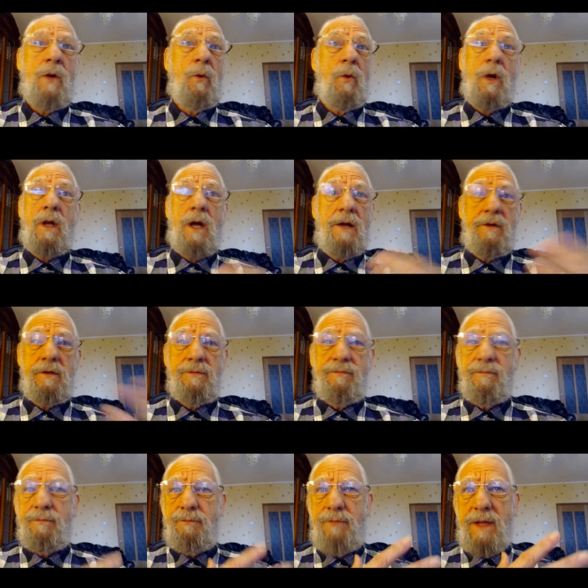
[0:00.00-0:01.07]
while other
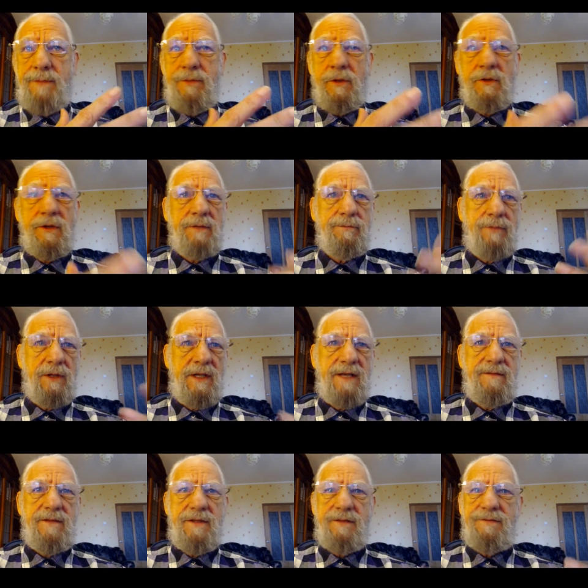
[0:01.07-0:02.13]
people that
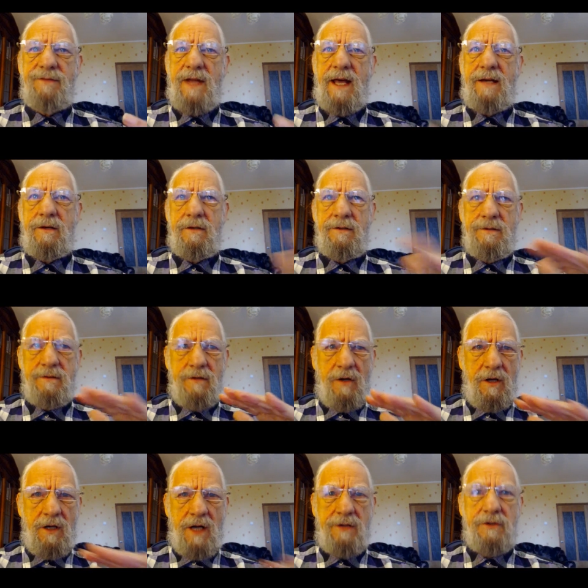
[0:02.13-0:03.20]
believe in the flat earth
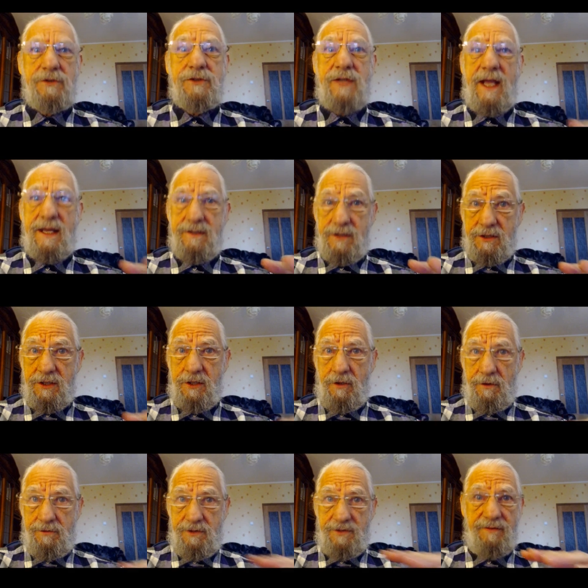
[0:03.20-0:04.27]
or understand that the
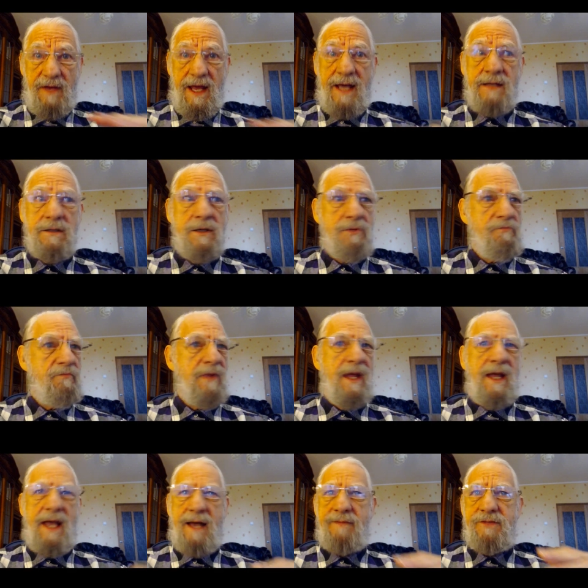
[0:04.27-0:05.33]
earth is flat
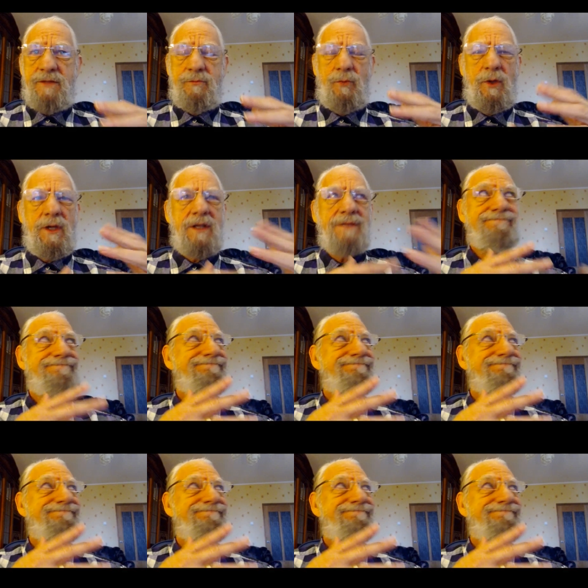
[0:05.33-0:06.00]
have some really,